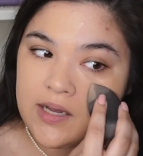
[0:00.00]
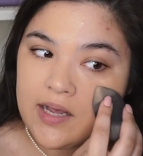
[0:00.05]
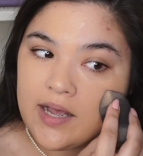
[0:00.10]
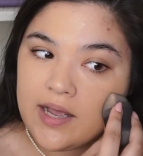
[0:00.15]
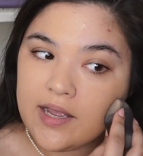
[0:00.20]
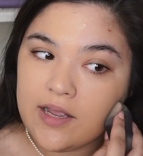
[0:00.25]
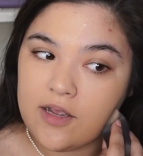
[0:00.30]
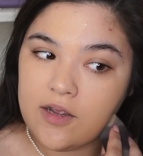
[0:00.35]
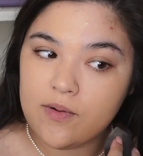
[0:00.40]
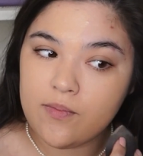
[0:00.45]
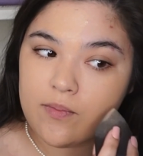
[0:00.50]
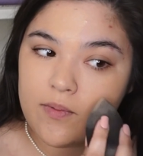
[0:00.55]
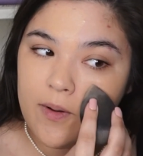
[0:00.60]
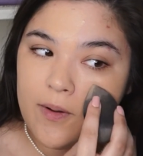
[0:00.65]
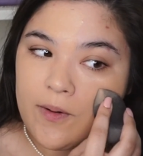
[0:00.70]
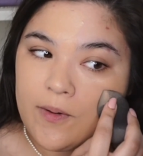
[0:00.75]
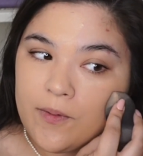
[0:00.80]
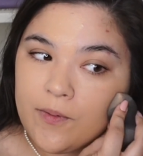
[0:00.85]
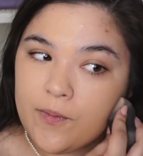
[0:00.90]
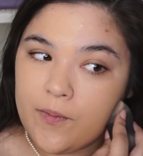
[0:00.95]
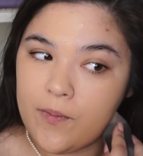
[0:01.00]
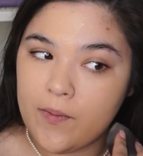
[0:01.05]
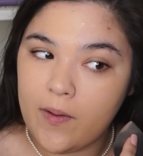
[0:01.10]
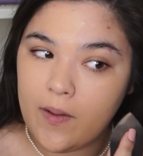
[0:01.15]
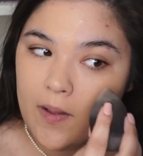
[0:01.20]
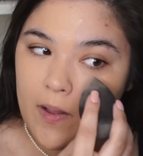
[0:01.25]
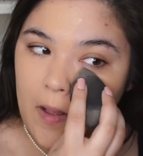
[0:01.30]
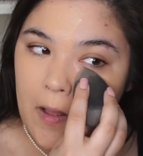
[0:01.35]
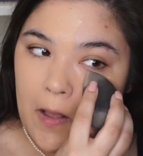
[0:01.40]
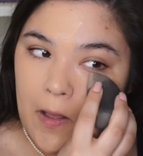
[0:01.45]
I wrote
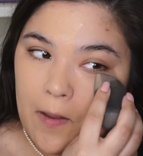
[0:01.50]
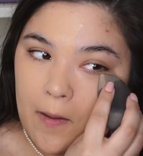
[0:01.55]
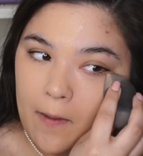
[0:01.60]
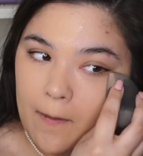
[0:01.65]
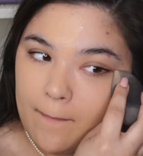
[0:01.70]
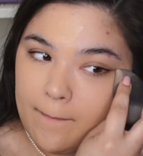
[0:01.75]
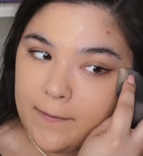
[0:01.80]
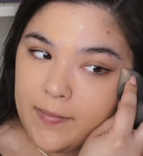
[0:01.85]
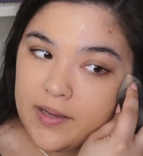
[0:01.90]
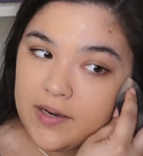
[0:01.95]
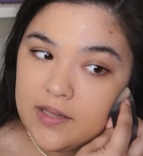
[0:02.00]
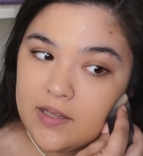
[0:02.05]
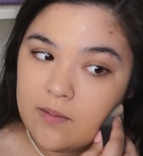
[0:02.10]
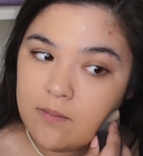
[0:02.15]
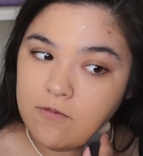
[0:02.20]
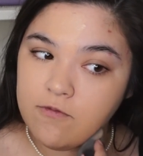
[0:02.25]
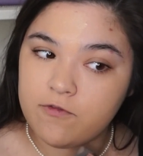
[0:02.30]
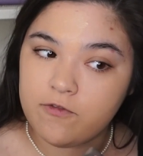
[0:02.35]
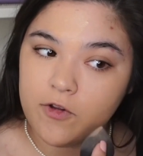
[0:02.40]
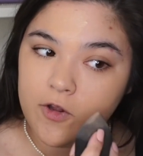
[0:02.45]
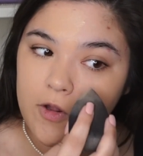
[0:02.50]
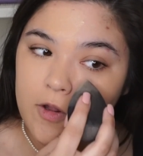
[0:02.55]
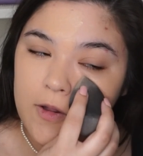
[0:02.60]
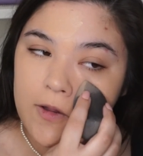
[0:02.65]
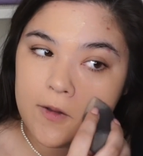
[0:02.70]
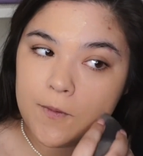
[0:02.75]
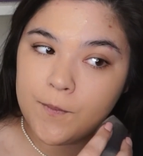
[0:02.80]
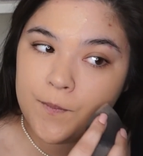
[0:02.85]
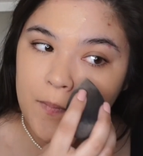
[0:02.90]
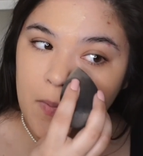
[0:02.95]
medium full.